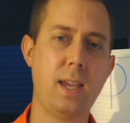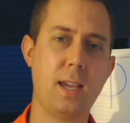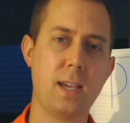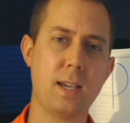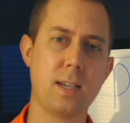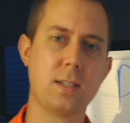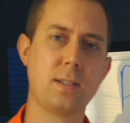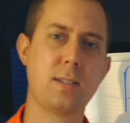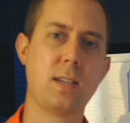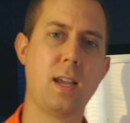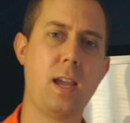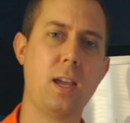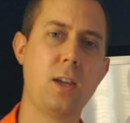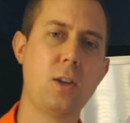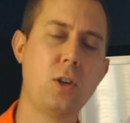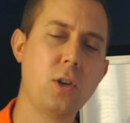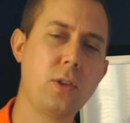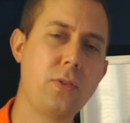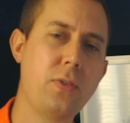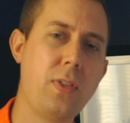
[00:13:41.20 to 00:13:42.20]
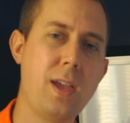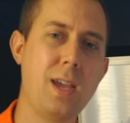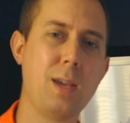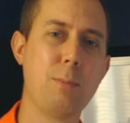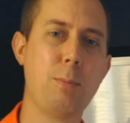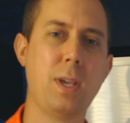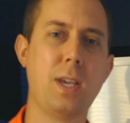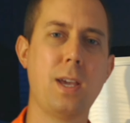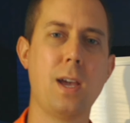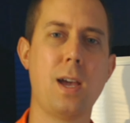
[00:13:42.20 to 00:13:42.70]
is a good
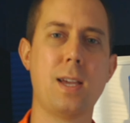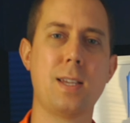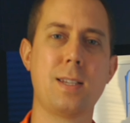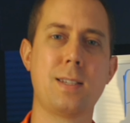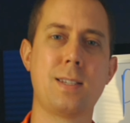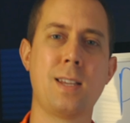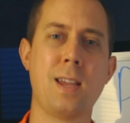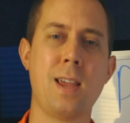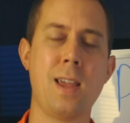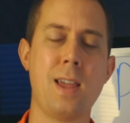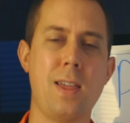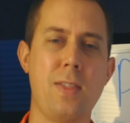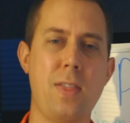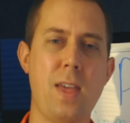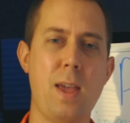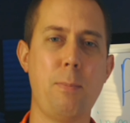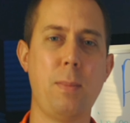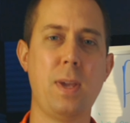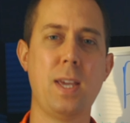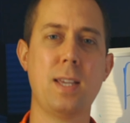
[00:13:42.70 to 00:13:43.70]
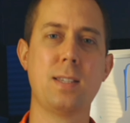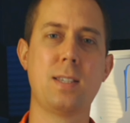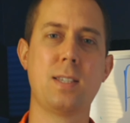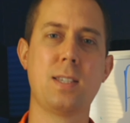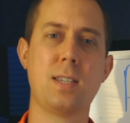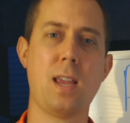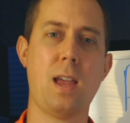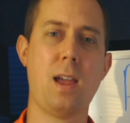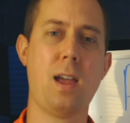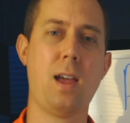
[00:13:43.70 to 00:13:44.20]
thing, because that
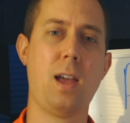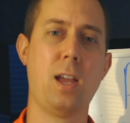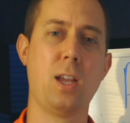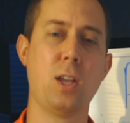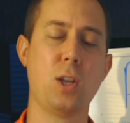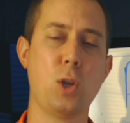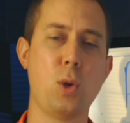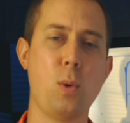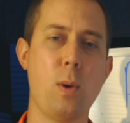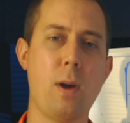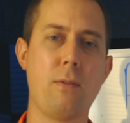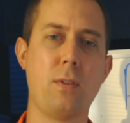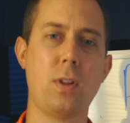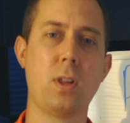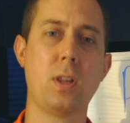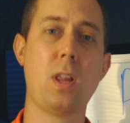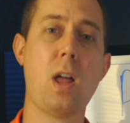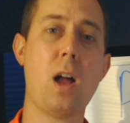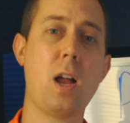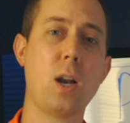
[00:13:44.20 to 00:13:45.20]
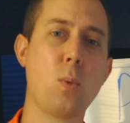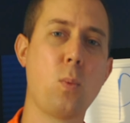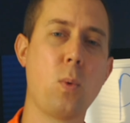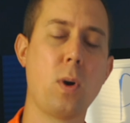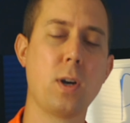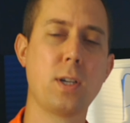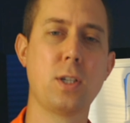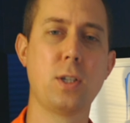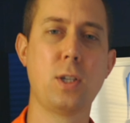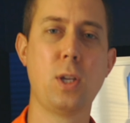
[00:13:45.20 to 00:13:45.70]
means you have a lot of
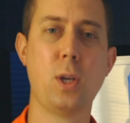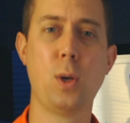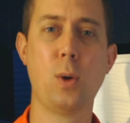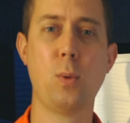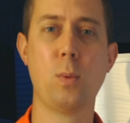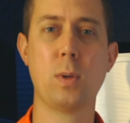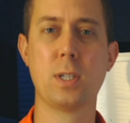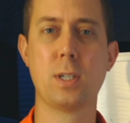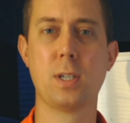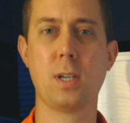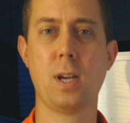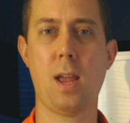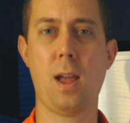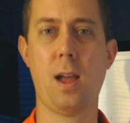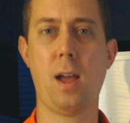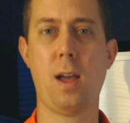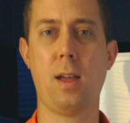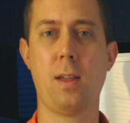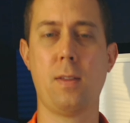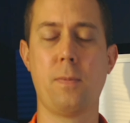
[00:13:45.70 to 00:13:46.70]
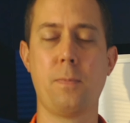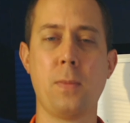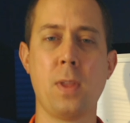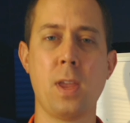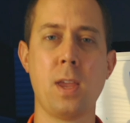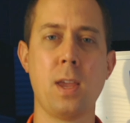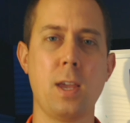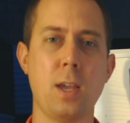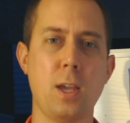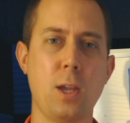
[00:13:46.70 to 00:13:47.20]
work to do, which
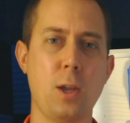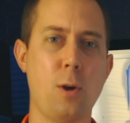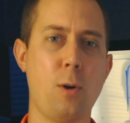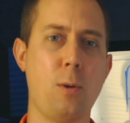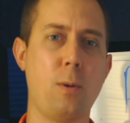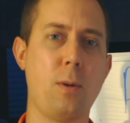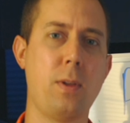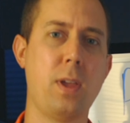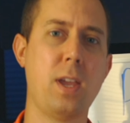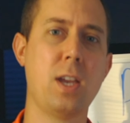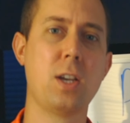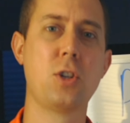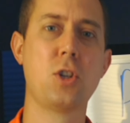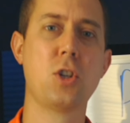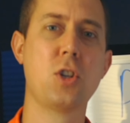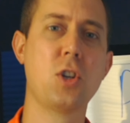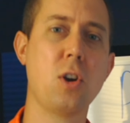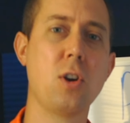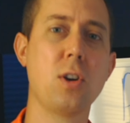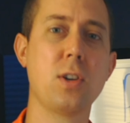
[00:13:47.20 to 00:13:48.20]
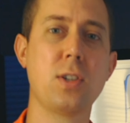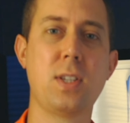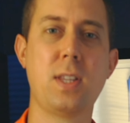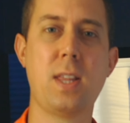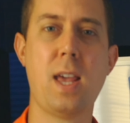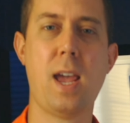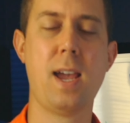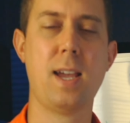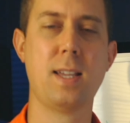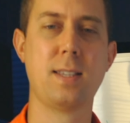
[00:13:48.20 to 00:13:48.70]
ensures
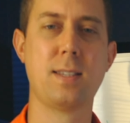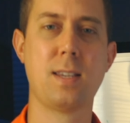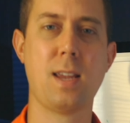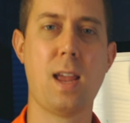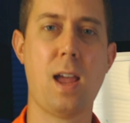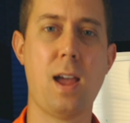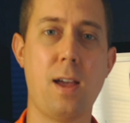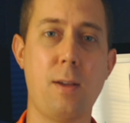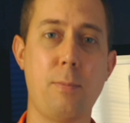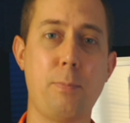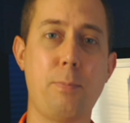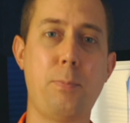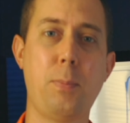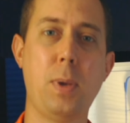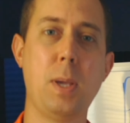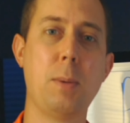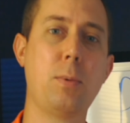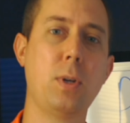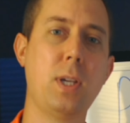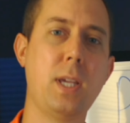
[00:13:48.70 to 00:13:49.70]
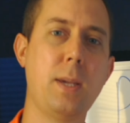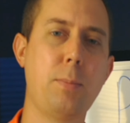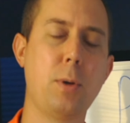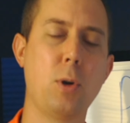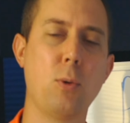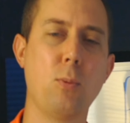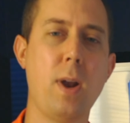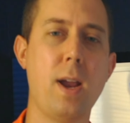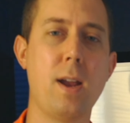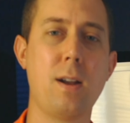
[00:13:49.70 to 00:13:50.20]
that people keep
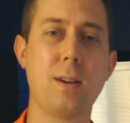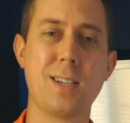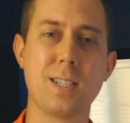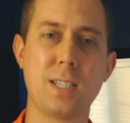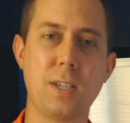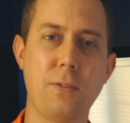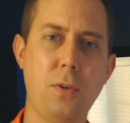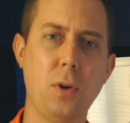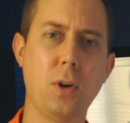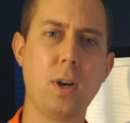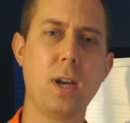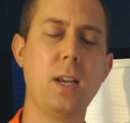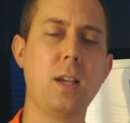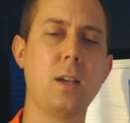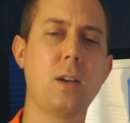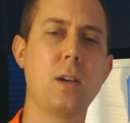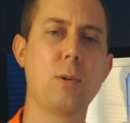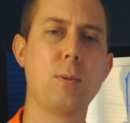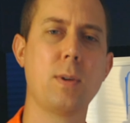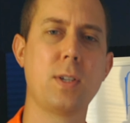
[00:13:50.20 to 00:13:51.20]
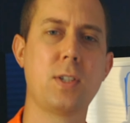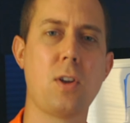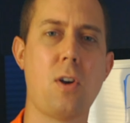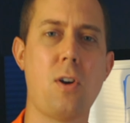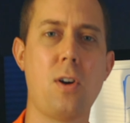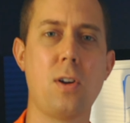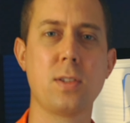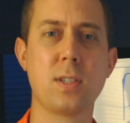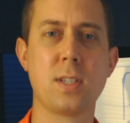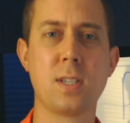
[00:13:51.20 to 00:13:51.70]
you around, because if you're getting good
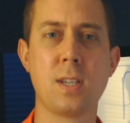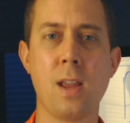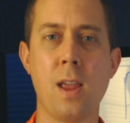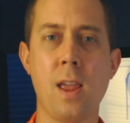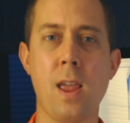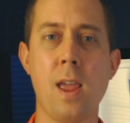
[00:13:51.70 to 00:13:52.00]
results,